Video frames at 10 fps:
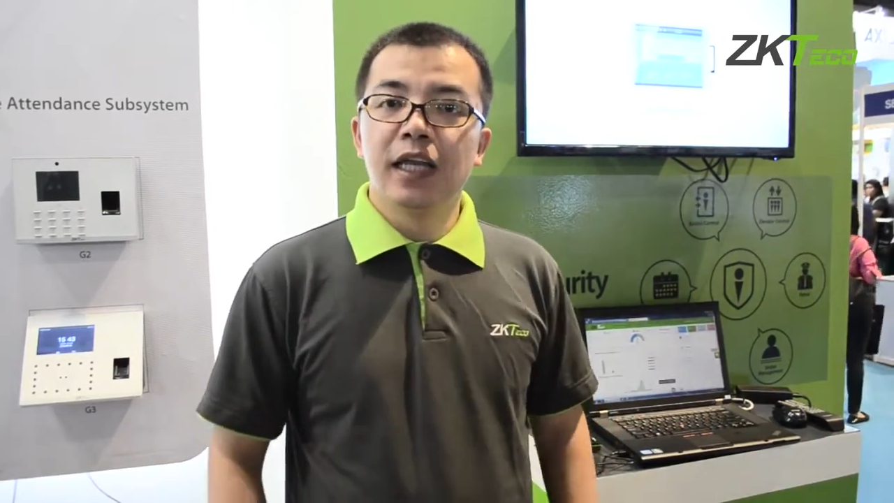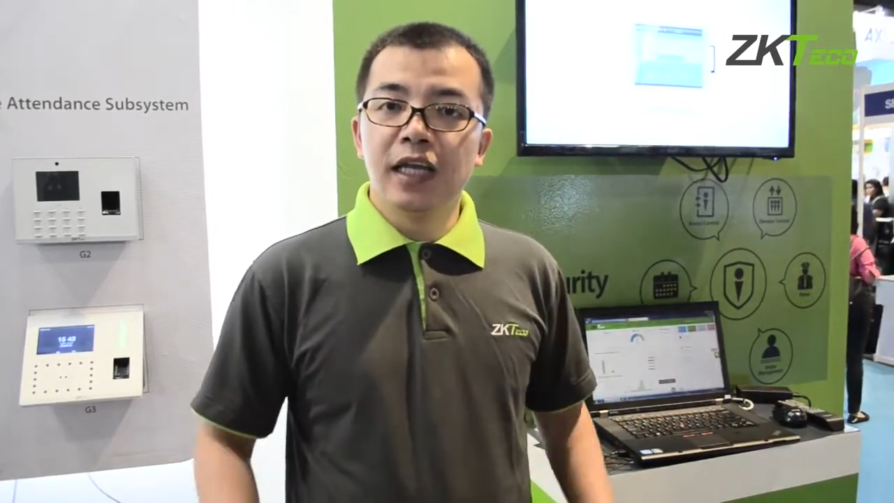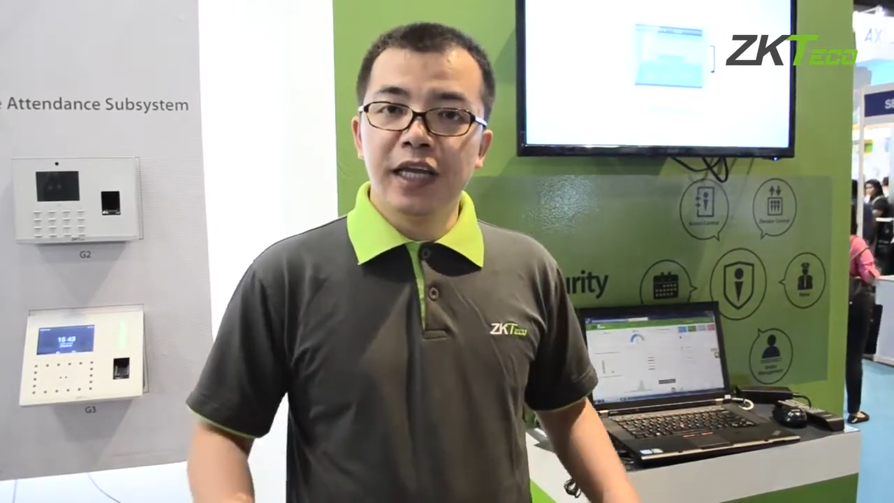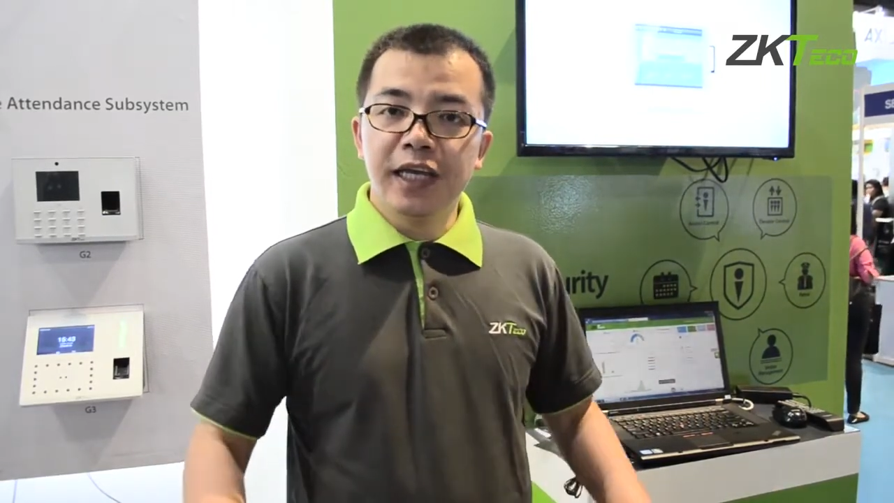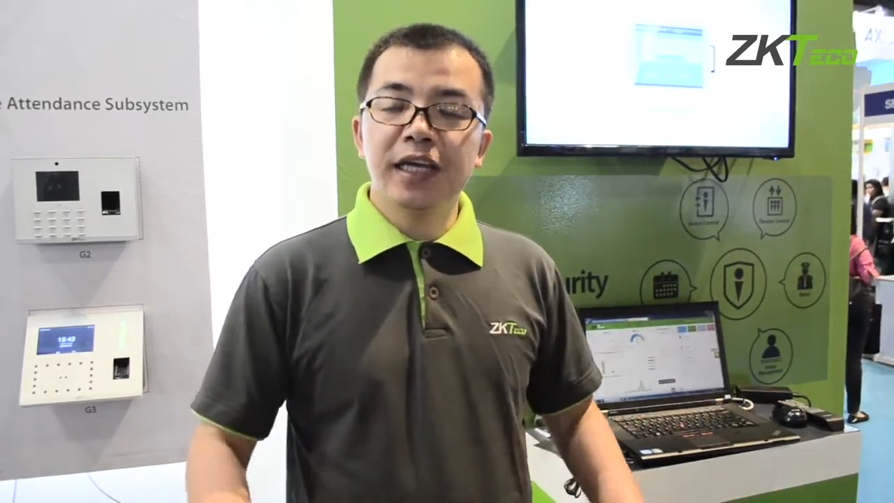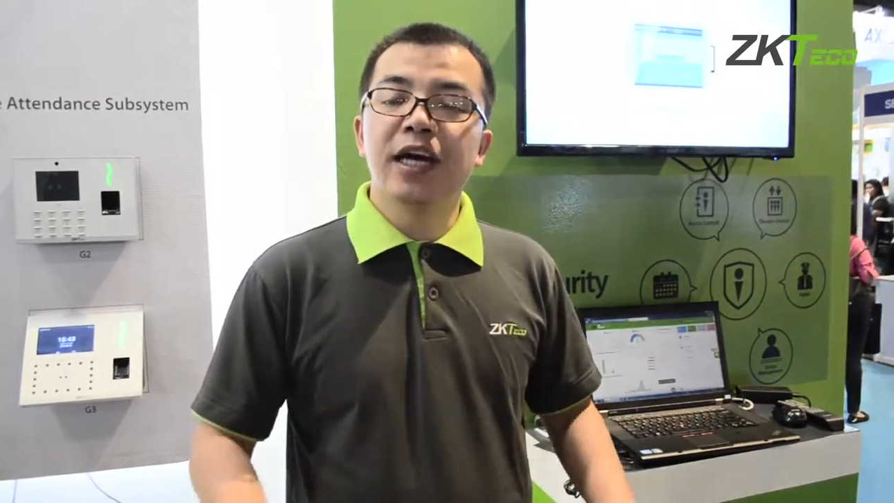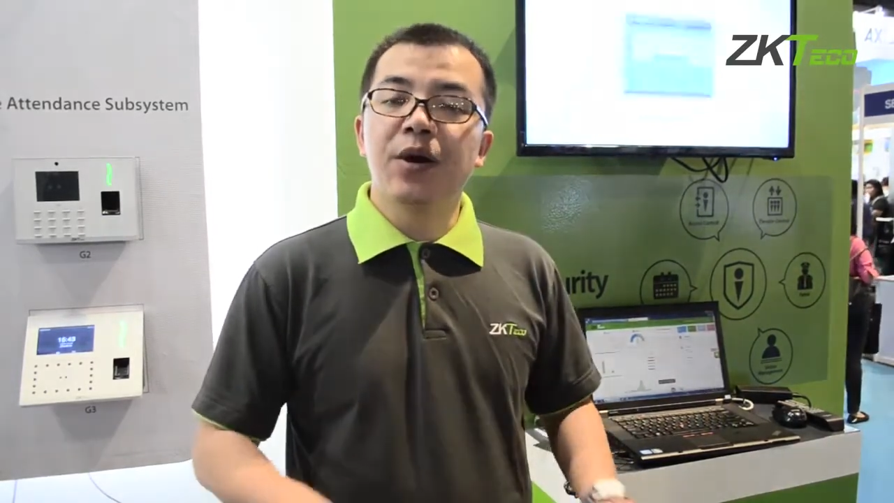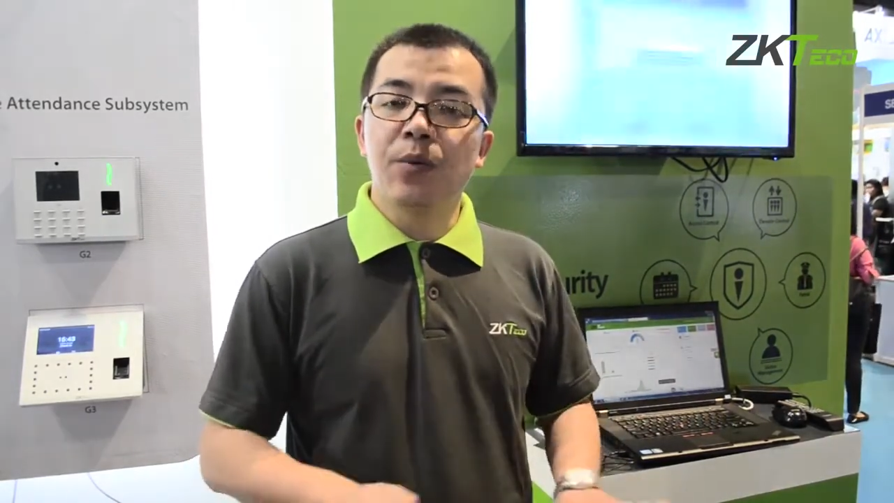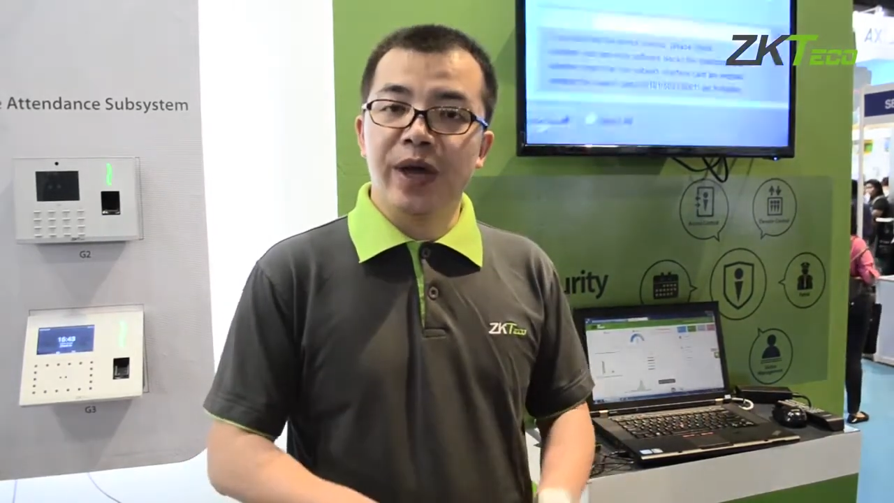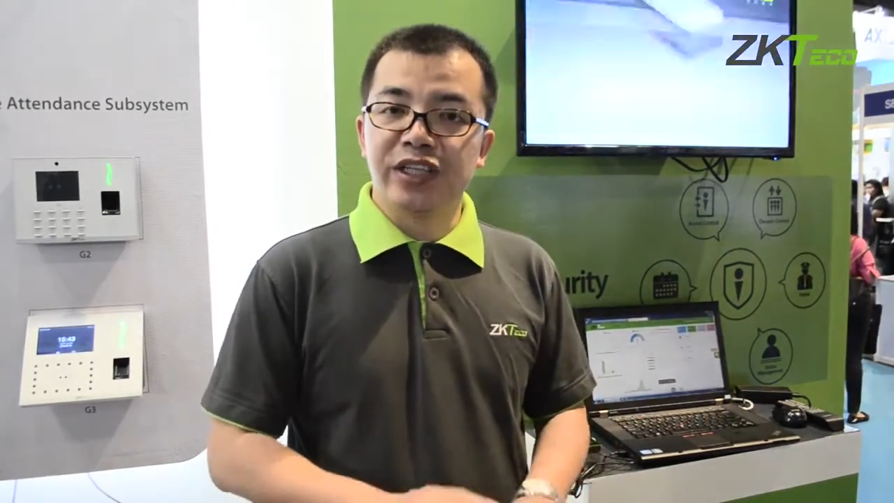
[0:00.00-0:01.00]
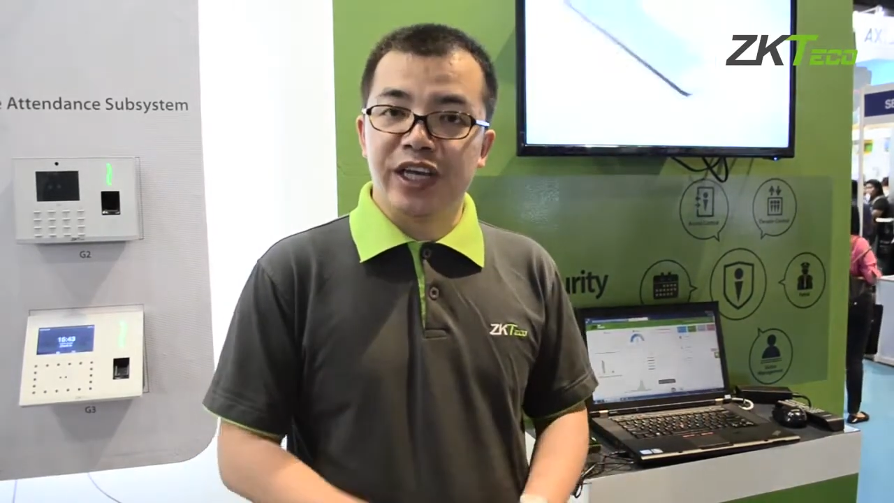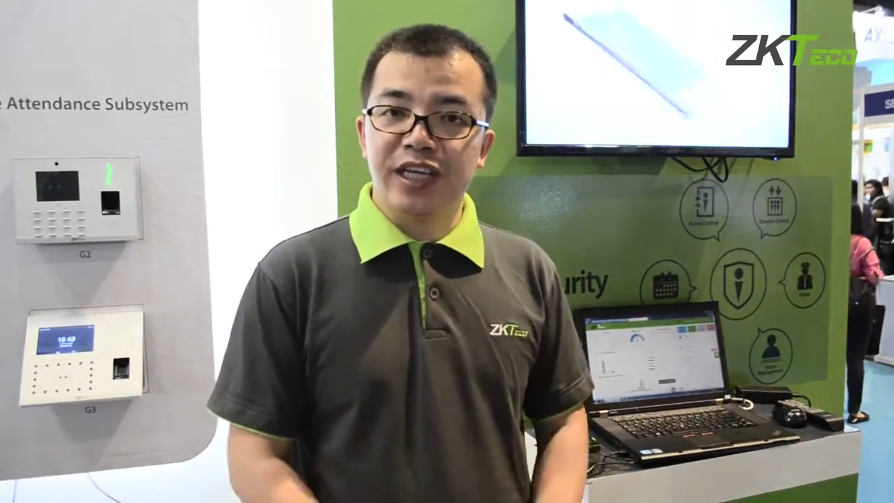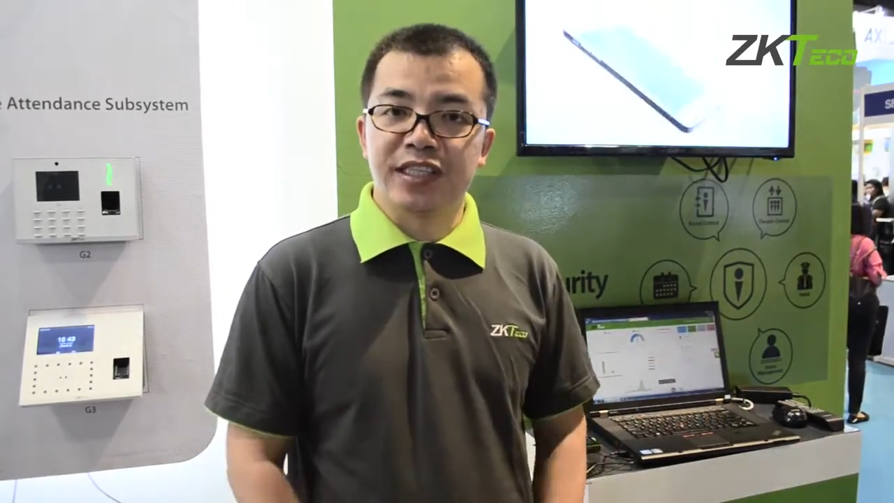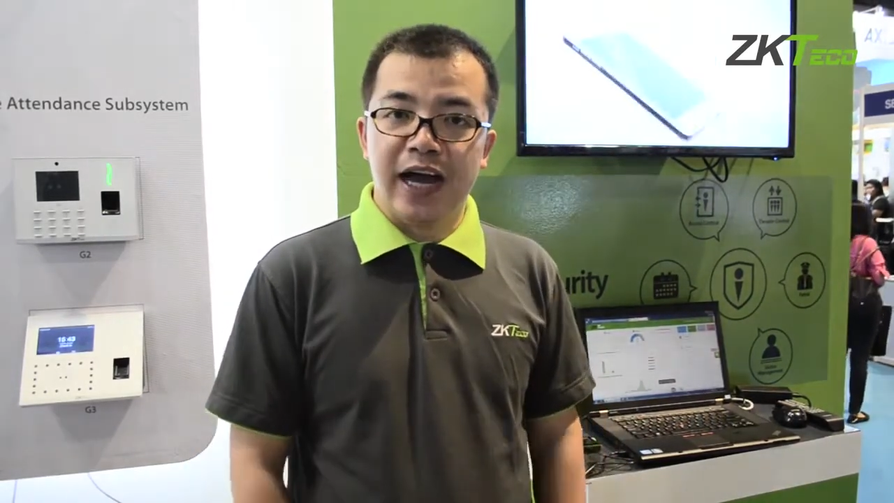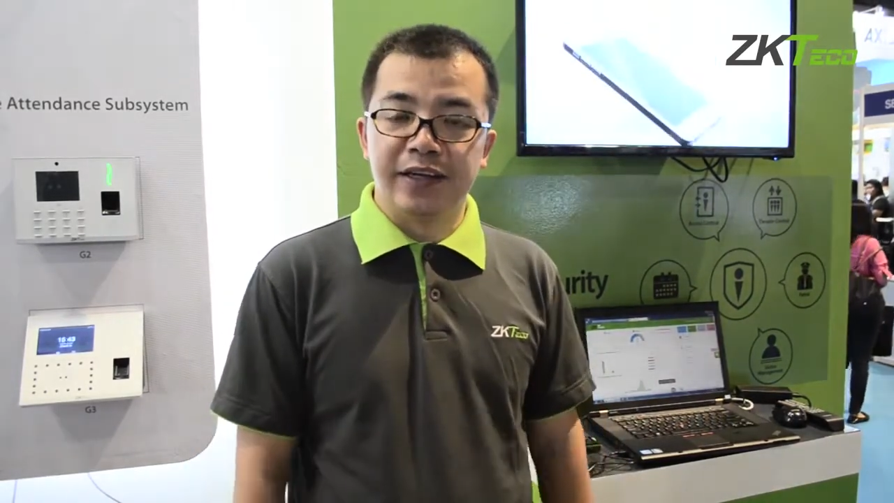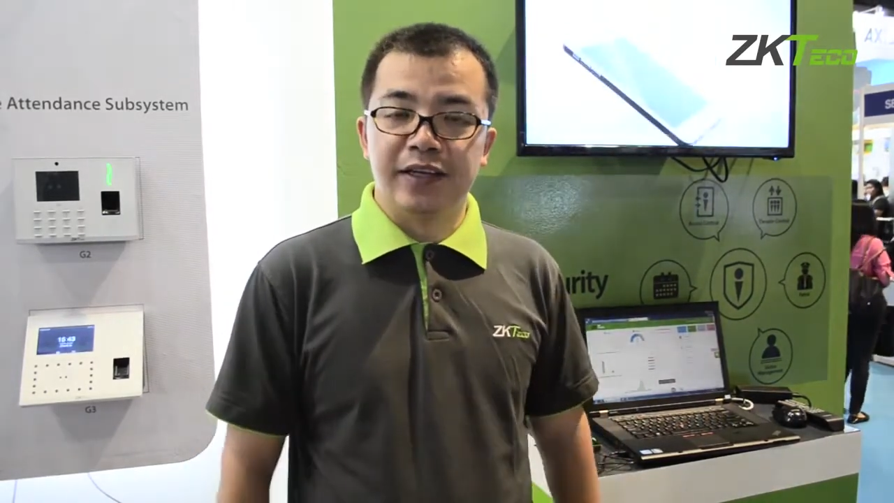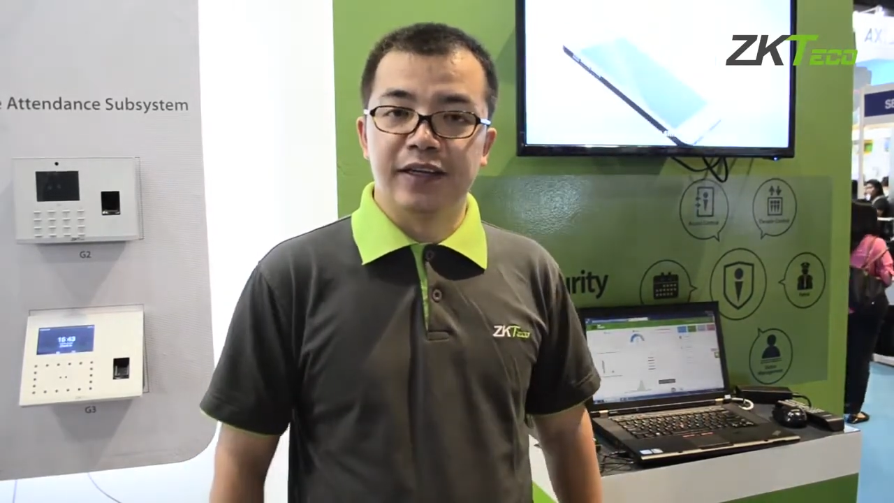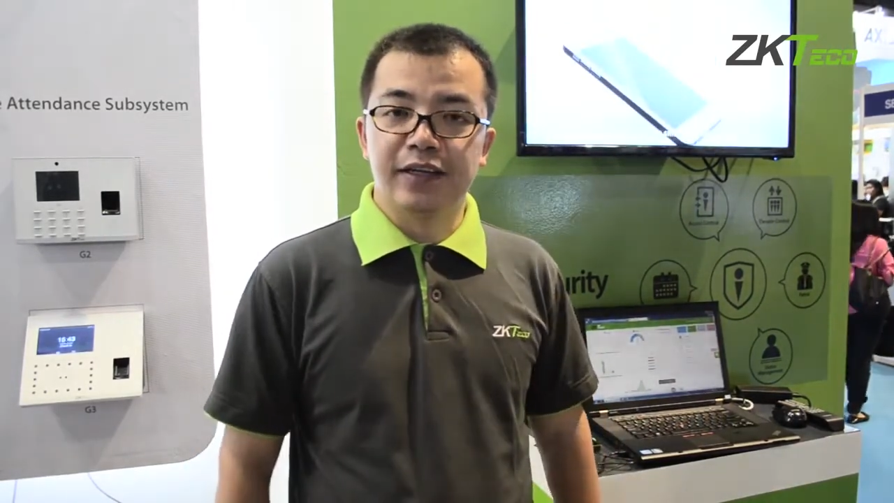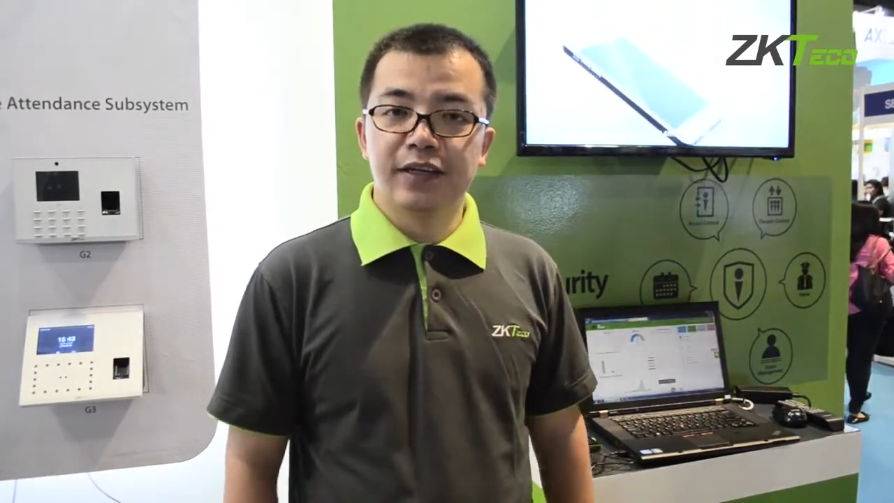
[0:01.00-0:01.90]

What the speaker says: link with each other.